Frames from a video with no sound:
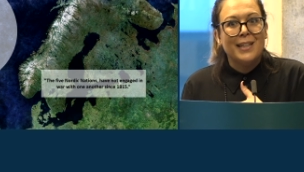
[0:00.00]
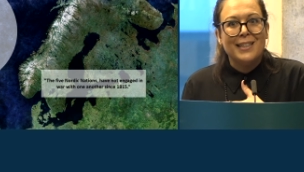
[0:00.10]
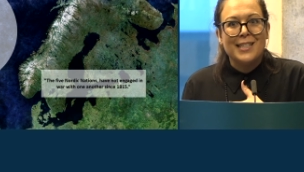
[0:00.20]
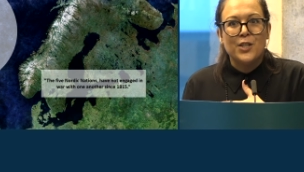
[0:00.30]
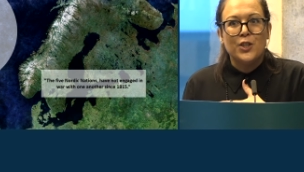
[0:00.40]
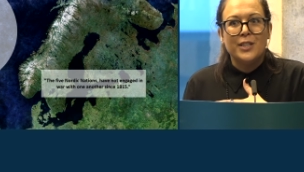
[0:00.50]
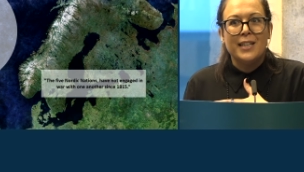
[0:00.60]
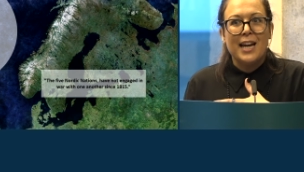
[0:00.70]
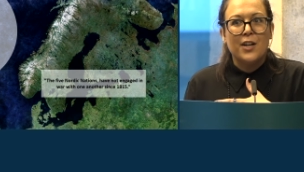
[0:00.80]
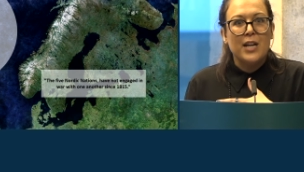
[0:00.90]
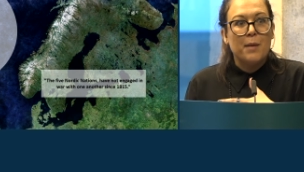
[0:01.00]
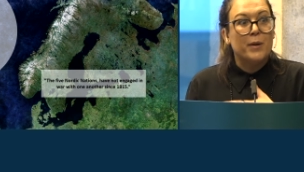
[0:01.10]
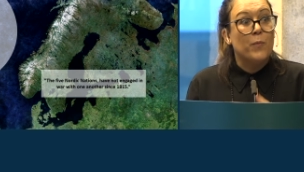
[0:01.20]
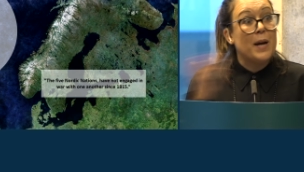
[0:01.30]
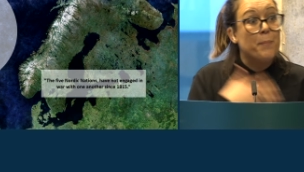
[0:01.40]
in a certain area,
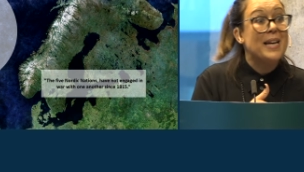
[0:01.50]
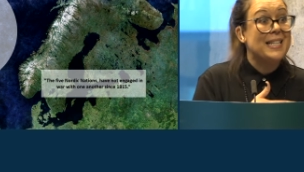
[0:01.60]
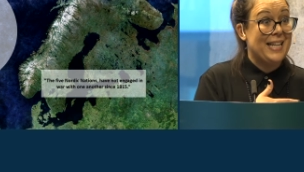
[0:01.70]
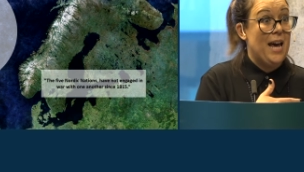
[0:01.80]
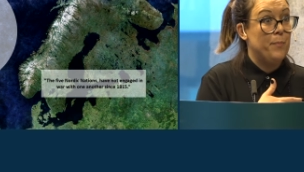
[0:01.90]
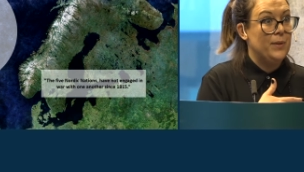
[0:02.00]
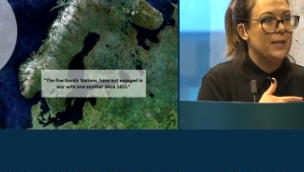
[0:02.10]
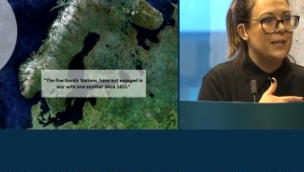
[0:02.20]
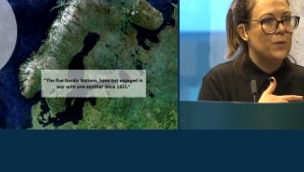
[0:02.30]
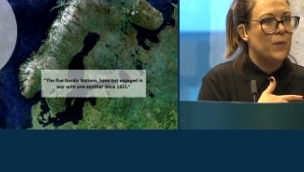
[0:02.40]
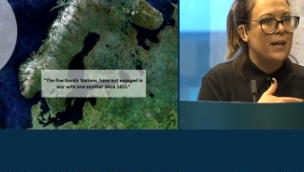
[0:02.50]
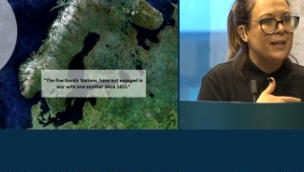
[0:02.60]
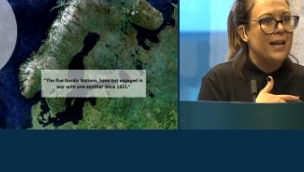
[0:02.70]
but why peace happens, right?